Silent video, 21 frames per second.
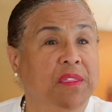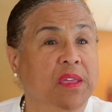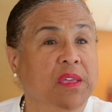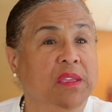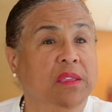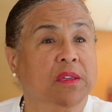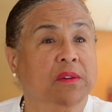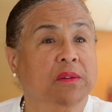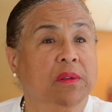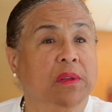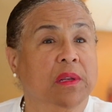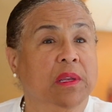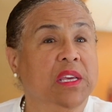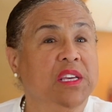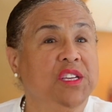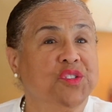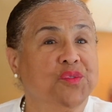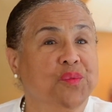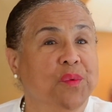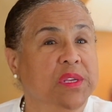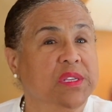think the
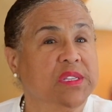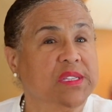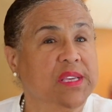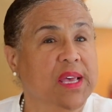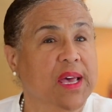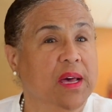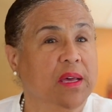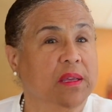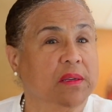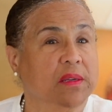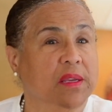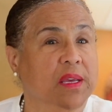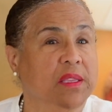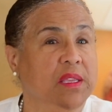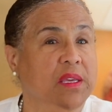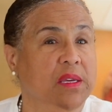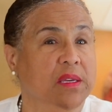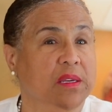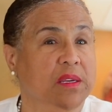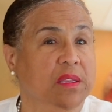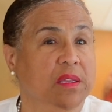lease runs out at
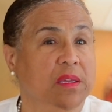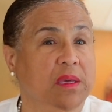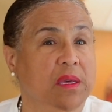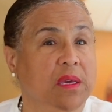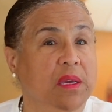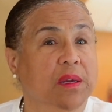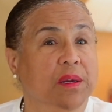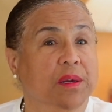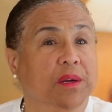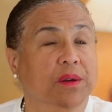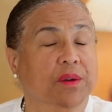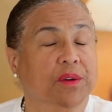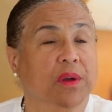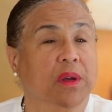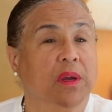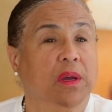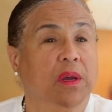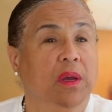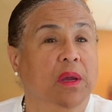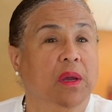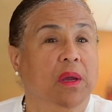the end of the year.
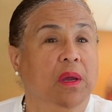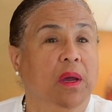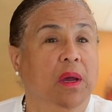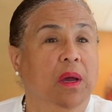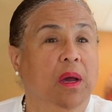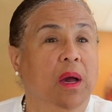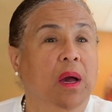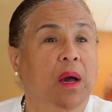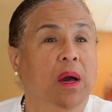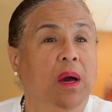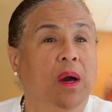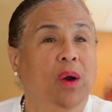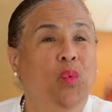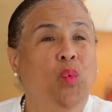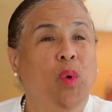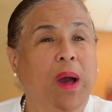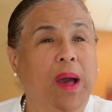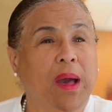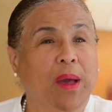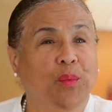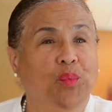
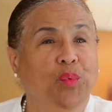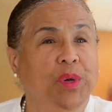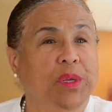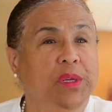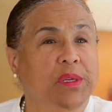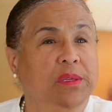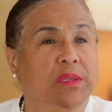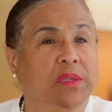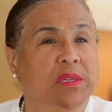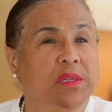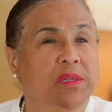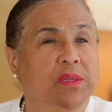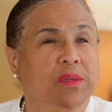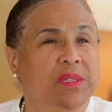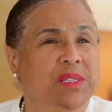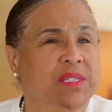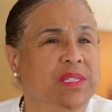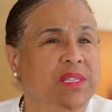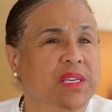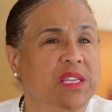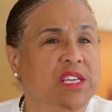Why would the
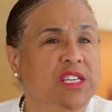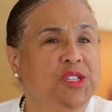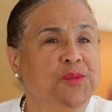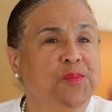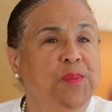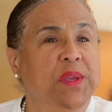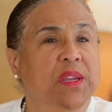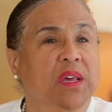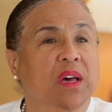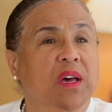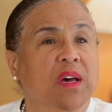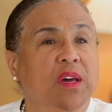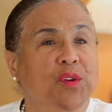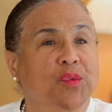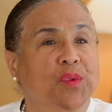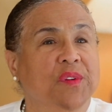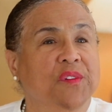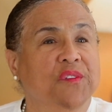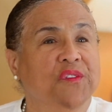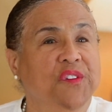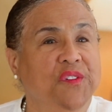city spend
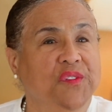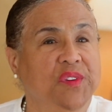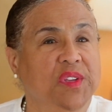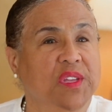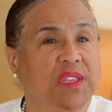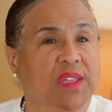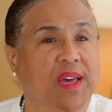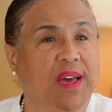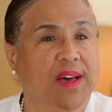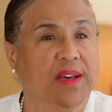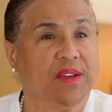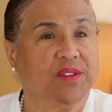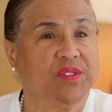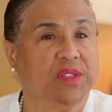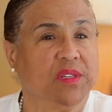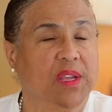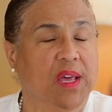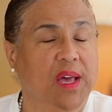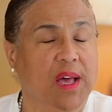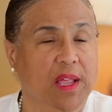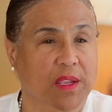
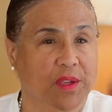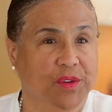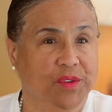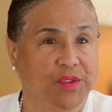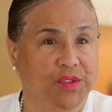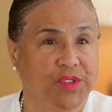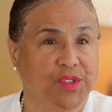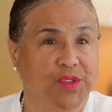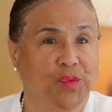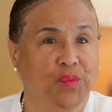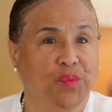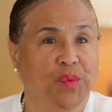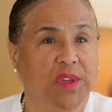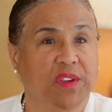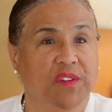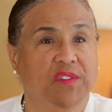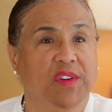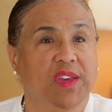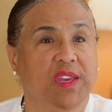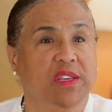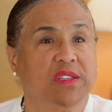$150,000 to
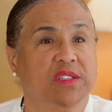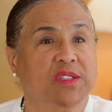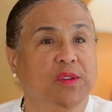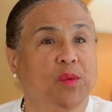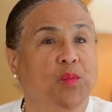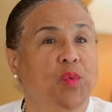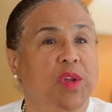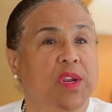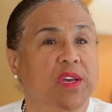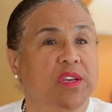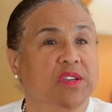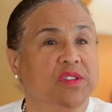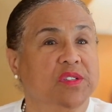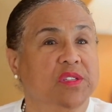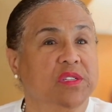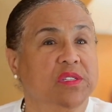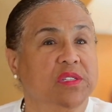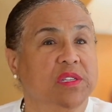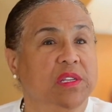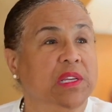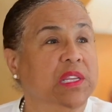renovate someone
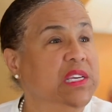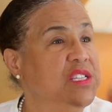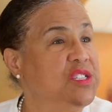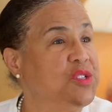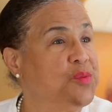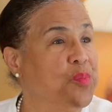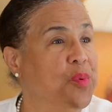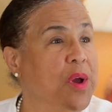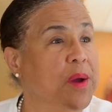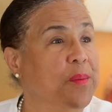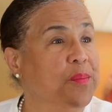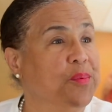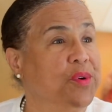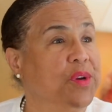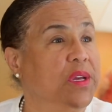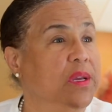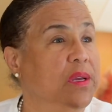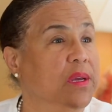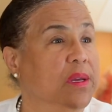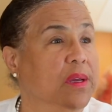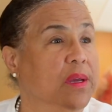else's lease property?